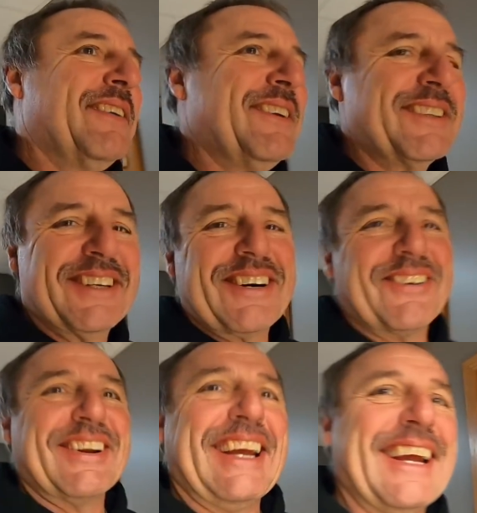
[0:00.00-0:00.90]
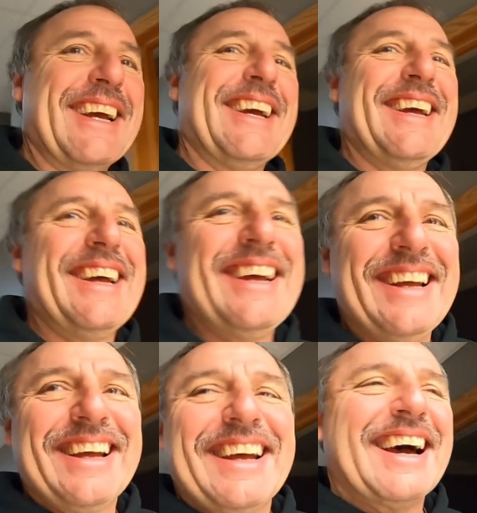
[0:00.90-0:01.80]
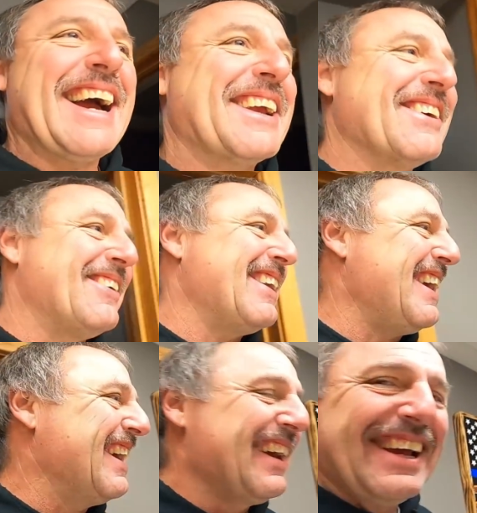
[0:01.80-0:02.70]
Well, there's Cody. Hi, Cody.